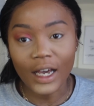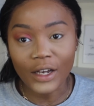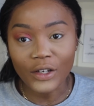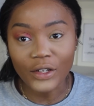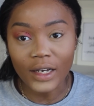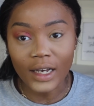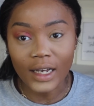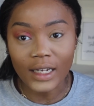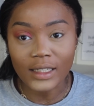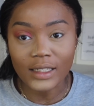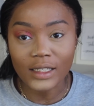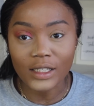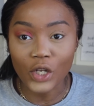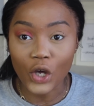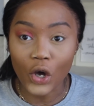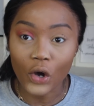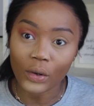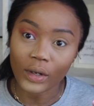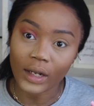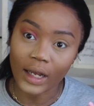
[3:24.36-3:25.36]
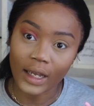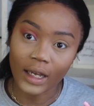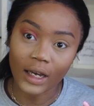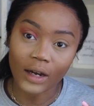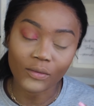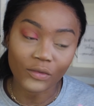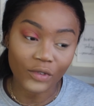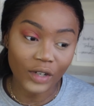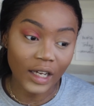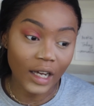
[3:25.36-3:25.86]
Now you guys know like
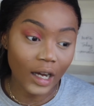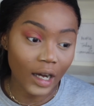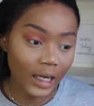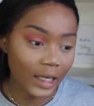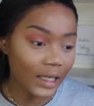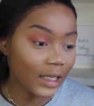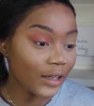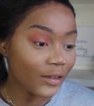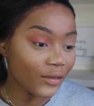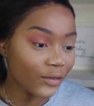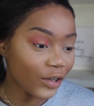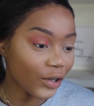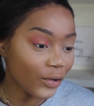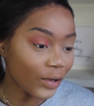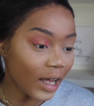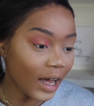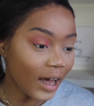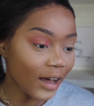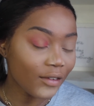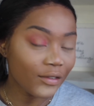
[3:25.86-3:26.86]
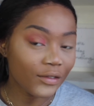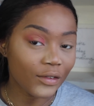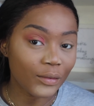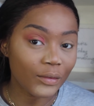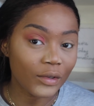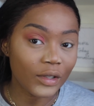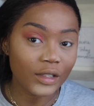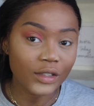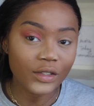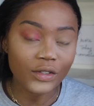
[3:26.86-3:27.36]
I'm really ugly in real life, I'm
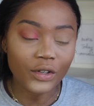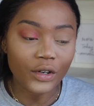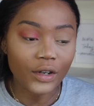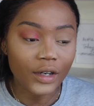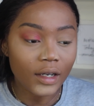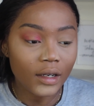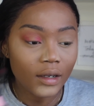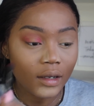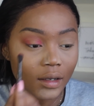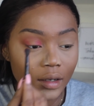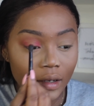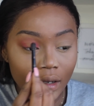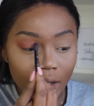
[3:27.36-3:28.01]
really sorry.